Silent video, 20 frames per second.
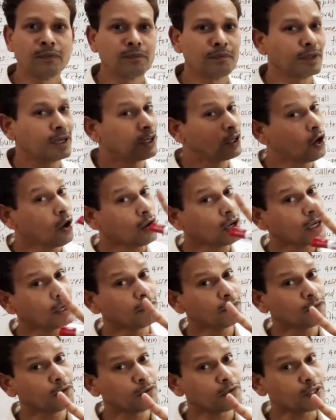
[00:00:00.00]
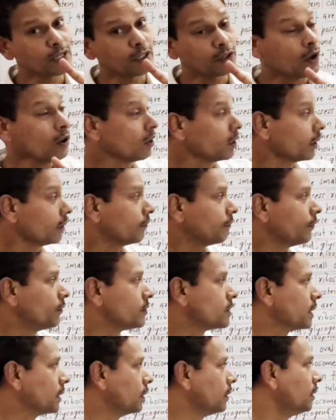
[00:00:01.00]
But no confusion, no
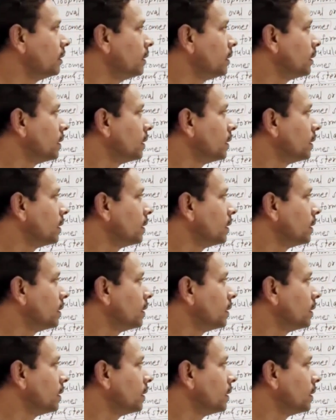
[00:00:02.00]
confusion.